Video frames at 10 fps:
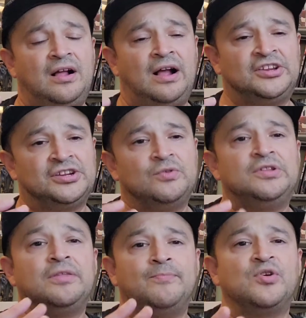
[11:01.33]
I show you
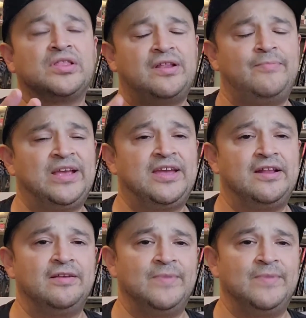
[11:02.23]
the books that I've been getting,